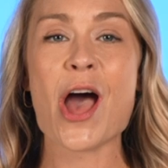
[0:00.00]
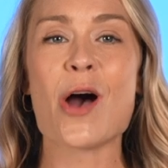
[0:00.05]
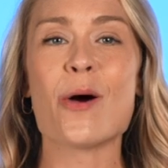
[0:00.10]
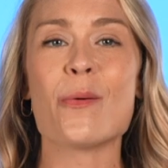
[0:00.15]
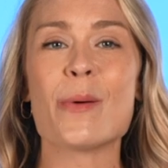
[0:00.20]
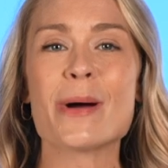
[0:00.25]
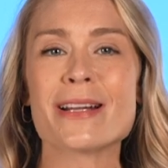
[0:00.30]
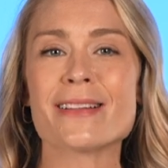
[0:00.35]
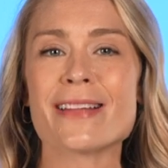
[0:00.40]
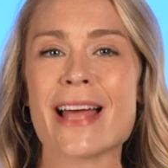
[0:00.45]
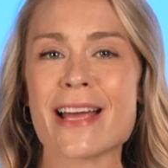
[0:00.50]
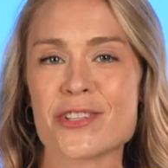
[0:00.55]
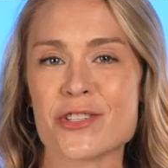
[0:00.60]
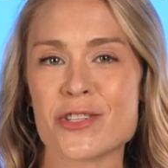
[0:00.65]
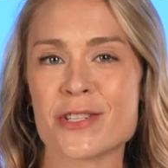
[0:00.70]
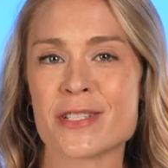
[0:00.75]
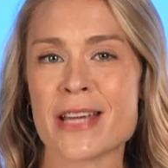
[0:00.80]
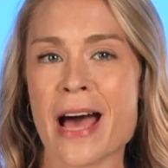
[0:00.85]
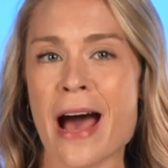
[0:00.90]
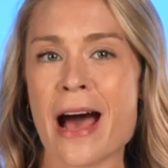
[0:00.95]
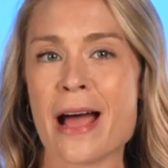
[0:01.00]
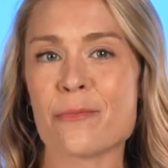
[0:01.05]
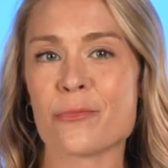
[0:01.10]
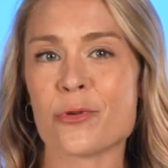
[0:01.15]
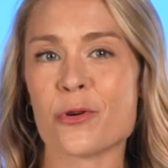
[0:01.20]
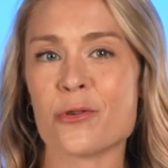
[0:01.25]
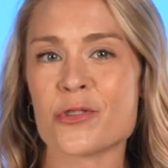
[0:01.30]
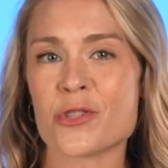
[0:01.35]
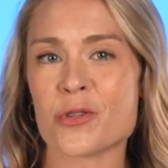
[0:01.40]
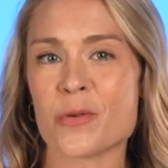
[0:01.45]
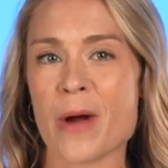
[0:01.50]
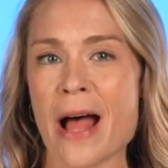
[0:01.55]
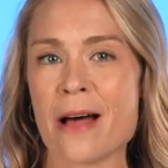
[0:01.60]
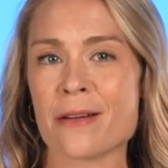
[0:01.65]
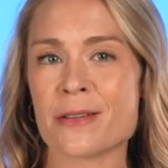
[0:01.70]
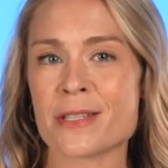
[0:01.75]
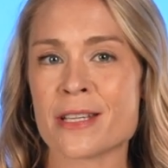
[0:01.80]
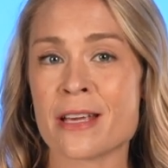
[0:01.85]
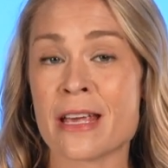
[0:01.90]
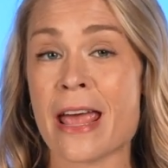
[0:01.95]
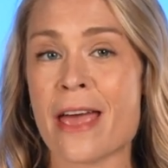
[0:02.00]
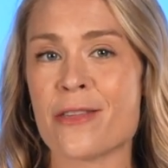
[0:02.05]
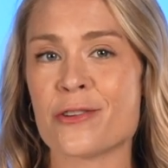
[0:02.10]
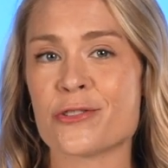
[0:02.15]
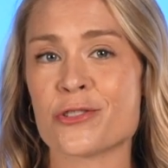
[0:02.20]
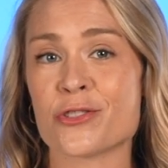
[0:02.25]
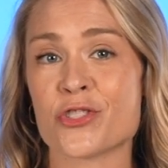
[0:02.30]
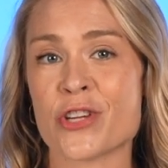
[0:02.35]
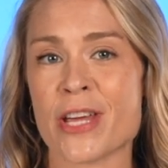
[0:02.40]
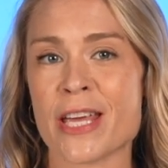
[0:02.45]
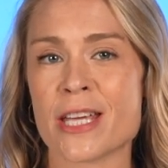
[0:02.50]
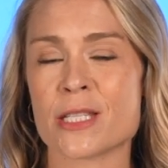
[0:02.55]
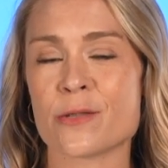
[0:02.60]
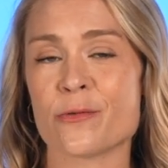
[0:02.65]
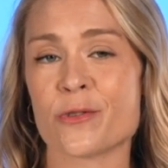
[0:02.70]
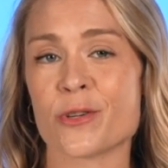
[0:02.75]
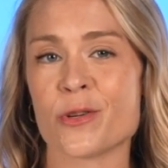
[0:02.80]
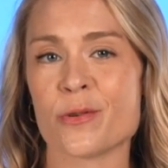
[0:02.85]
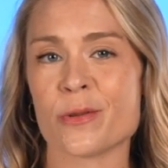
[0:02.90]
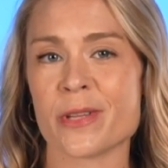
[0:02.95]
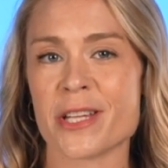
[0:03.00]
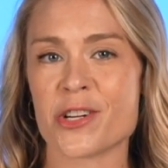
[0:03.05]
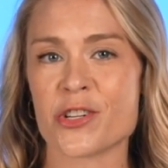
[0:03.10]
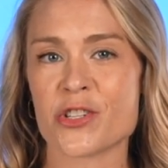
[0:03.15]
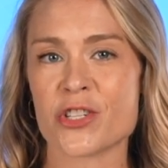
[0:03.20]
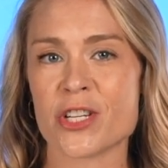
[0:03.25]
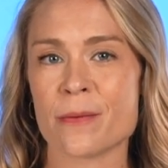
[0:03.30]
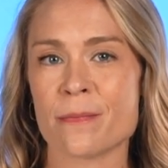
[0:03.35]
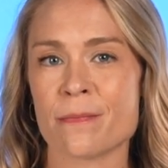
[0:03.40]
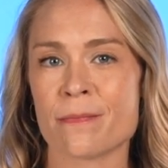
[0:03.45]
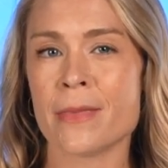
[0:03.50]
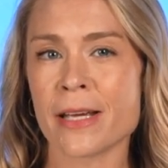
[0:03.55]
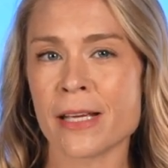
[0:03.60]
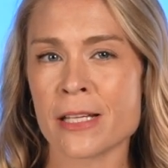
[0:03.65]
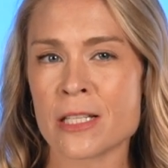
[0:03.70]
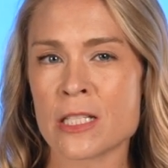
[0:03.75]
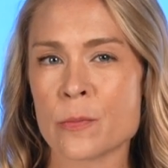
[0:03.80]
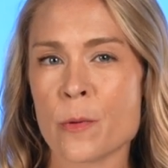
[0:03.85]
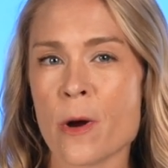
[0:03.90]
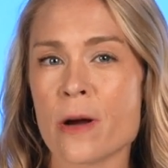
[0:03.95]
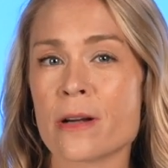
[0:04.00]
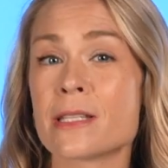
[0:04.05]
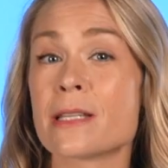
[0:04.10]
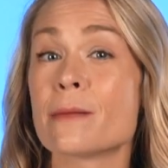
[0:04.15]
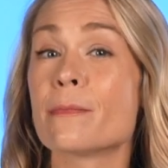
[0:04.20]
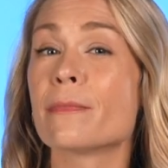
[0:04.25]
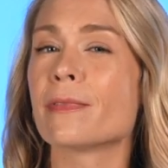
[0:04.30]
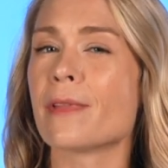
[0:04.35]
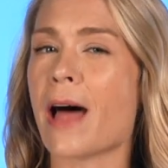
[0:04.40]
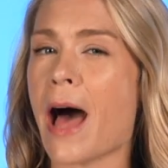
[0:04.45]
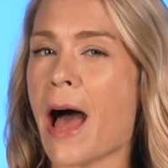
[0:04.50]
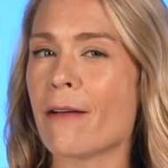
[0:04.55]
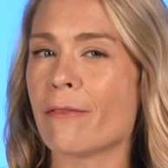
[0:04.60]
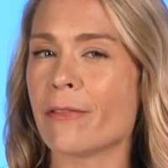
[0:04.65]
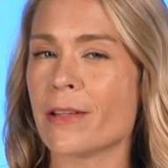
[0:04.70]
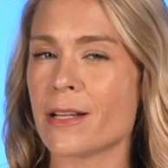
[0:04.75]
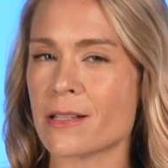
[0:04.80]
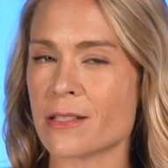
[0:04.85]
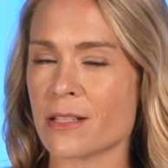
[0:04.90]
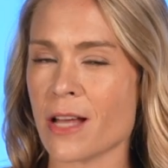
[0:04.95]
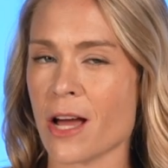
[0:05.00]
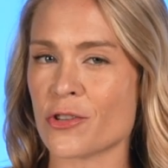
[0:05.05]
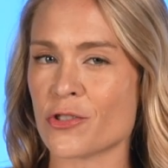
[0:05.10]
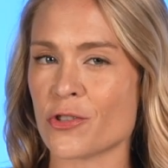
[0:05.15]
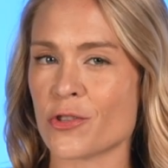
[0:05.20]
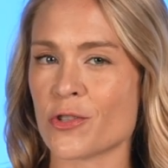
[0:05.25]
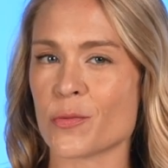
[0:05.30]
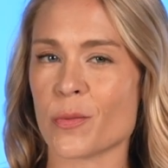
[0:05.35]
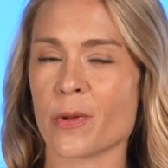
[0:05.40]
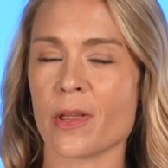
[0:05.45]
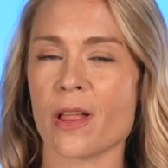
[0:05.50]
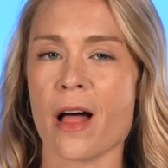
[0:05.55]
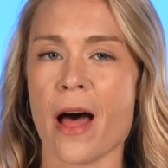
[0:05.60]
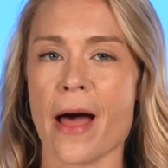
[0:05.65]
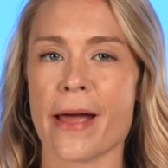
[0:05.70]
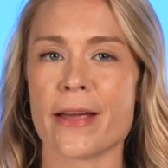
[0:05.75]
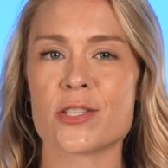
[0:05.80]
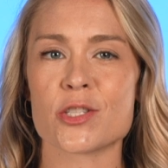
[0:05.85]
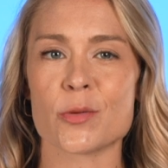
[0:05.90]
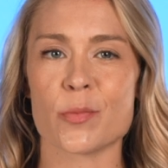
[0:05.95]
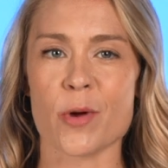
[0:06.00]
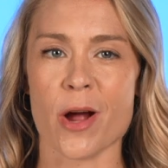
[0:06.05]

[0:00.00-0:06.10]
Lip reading: When election time rolls around and there's a chance for new leadership, it can spark some lively discussions with clients or